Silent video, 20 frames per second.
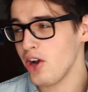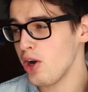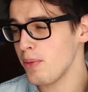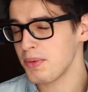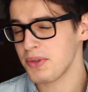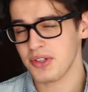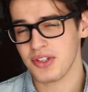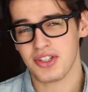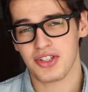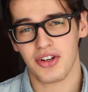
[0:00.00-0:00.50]

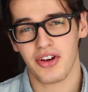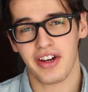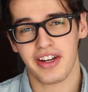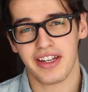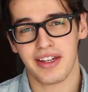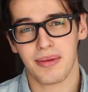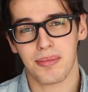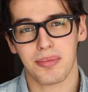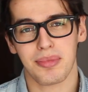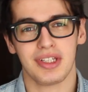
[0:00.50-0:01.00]
Hope you
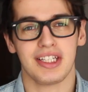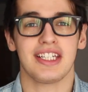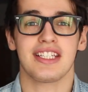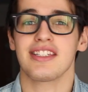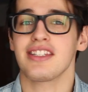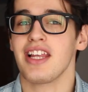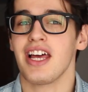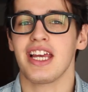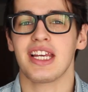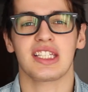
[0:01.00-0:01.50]
enjoyed it.
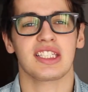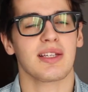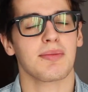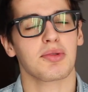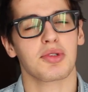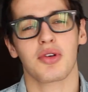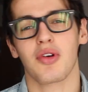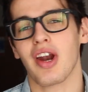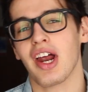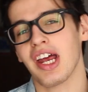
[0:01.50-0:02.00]
Please like,
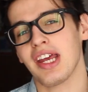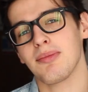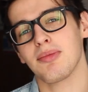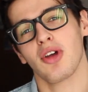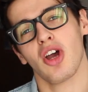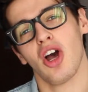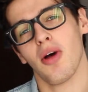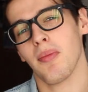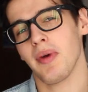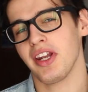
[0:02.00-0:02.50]

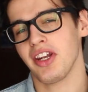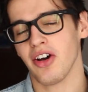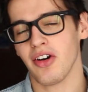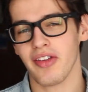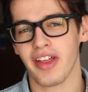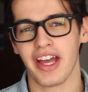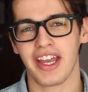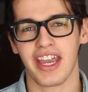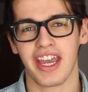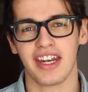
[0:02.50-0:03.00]
subscribe, comment,
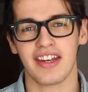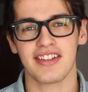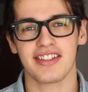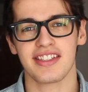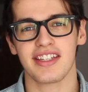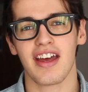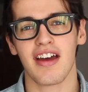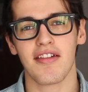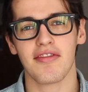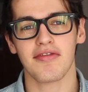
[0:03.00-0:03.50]
all that kind
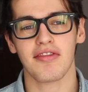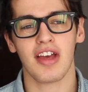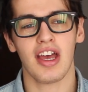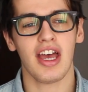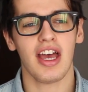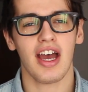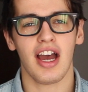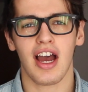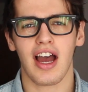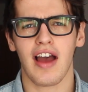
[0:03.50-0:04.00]
of stuff.
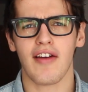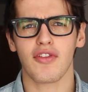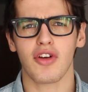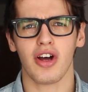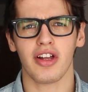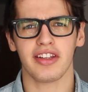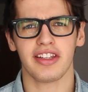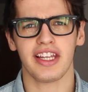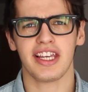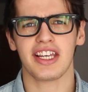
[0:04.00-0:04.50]

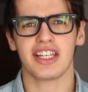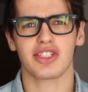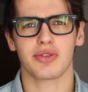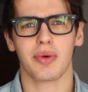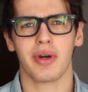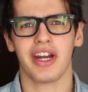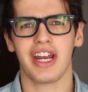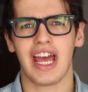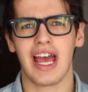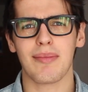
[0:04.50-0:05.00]
I've got
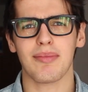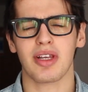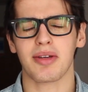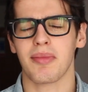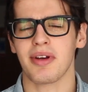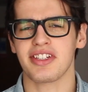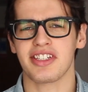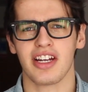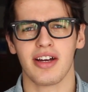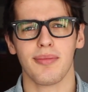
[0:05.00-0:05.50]
links where I am,
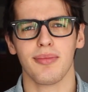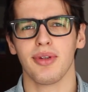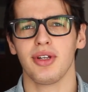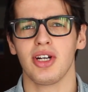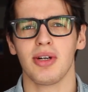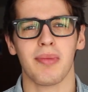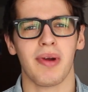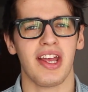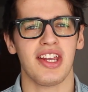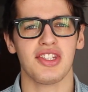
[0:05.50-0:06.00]
like my
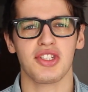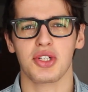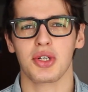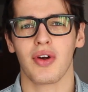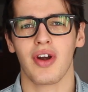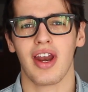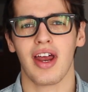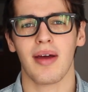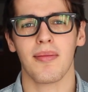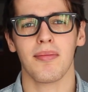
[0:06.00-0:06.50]
Tumblr, my
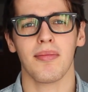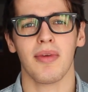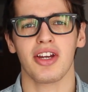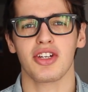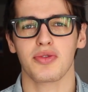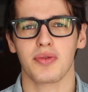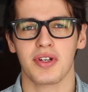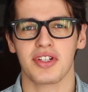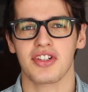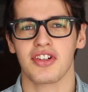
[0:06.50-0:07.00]
Instagram,
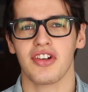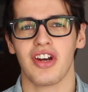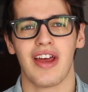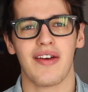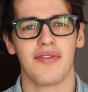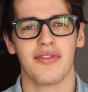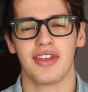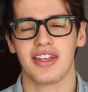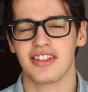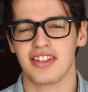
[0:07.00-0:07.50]
my Twitter,
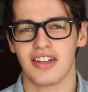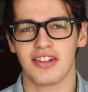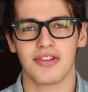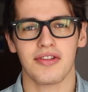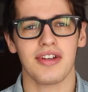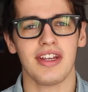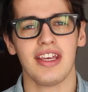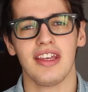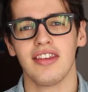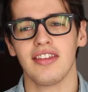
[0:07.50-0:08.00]
I have things
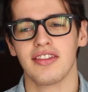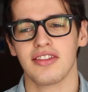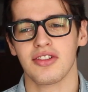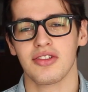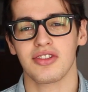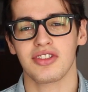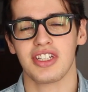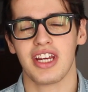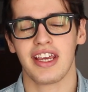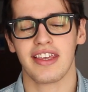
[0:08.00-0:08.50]
underneath,
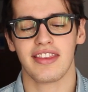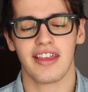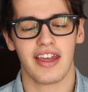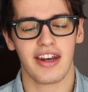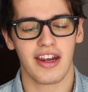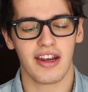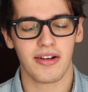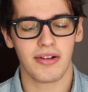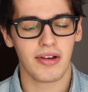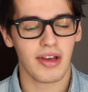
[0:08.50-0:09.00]
so check
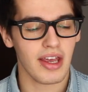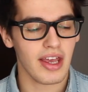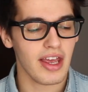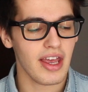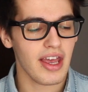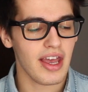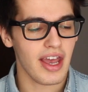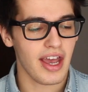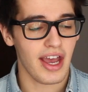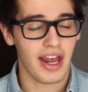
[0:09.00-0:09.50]
that out.
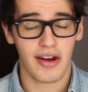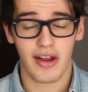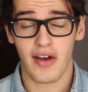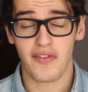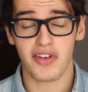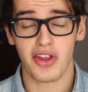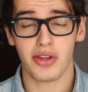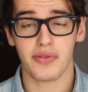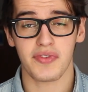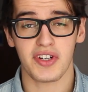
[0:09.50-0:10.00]
And I'll
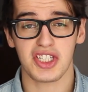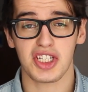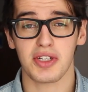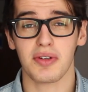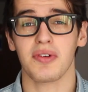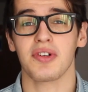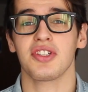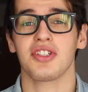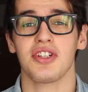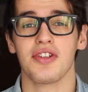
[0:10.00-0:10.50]
have another
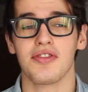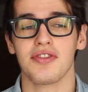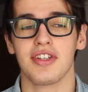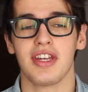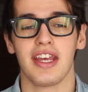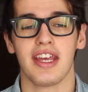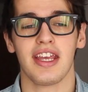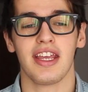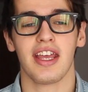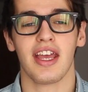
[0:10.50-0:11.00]
video on
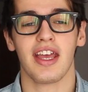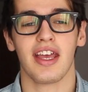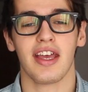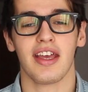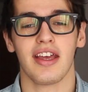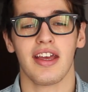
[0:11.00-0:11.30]
Tuesday.